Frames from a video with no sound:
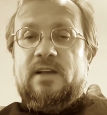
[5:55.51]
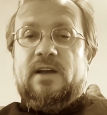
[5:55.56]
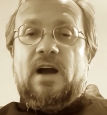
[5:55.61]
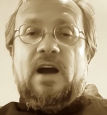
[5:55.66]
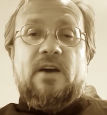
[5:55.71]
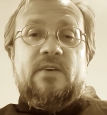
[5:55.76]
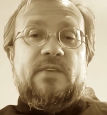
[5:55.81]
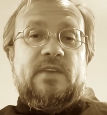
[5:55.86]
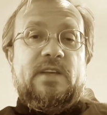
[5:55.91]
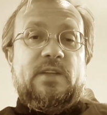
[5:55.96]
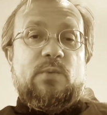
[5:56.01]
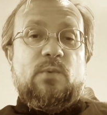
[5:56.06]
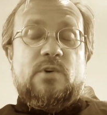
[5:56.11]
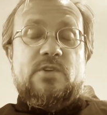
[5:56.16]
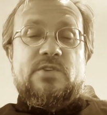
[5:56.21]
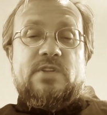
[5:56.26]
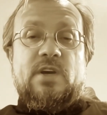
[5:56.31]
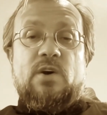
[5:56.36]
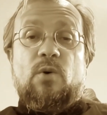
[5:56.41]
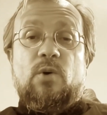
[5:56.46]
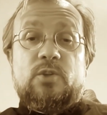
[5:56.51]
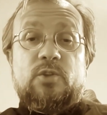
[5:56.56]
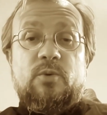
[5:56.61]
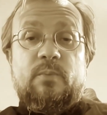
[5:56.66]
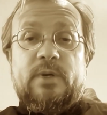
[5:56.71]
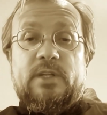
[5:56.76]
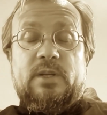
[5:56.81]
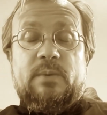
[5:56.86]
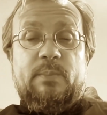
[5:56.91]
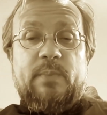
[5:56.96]
either it was the
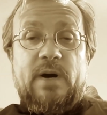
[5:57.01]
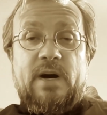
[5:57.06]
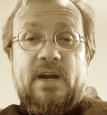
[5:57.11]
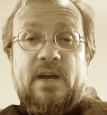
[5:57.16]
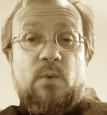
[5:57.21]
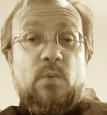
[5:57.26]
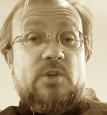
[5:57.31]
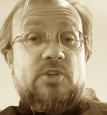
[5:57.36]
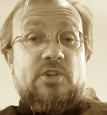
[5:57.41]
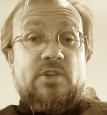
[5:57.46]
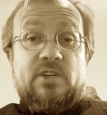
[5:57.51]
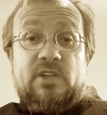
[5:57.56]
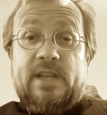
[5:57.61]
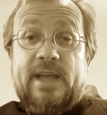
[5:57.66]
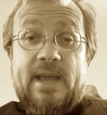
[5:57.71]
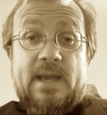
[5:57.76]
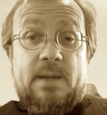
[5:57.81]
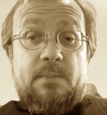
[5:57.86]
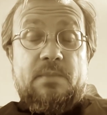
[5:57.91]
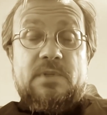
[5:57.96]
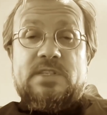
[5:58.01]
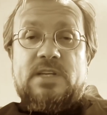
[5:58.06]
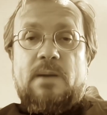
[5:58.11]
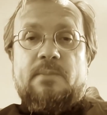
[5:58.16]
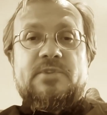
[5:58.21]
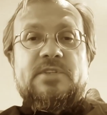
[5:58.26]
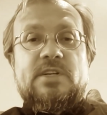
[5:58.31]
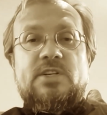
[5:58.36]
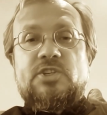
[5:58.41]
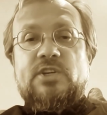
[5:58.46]
Ottoman Empire, which claimed some
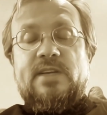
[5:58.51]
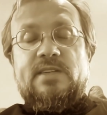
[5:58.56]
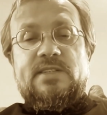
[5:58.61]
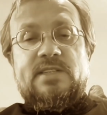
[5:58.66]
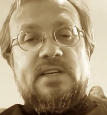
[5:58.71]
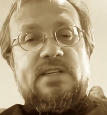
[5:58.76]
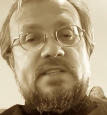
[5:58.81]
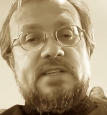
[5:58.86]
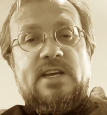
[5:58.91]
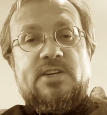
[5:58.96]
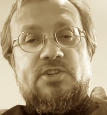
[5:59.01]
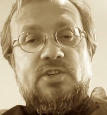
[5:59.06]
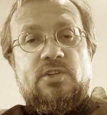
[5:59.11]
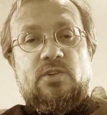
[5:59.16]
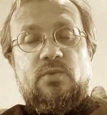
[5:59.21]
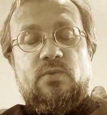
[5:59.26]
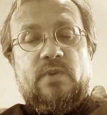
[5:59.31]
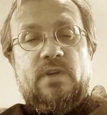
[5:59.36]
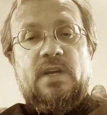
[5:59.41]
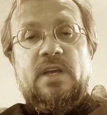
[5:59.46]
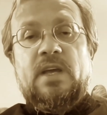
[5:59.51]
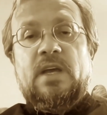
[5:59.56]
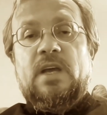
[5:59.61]
succession to the,